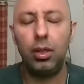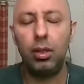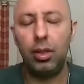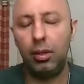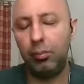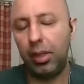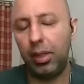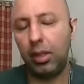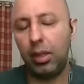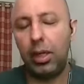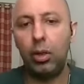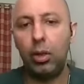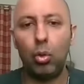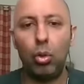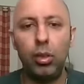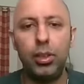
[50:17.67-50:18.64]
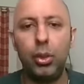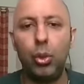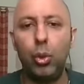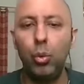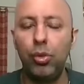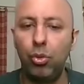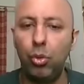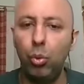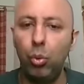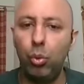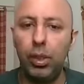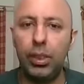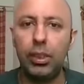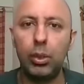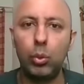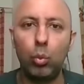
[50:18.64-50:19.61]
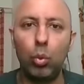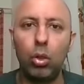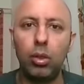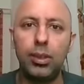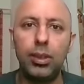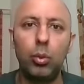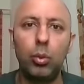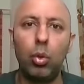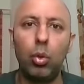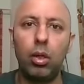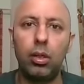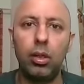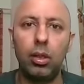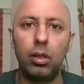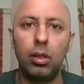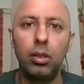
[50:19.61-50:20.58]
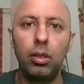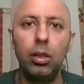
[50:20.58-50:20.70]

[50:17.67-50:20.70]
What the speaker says: and my client calls it QSQT. It is quarter se quarter tak.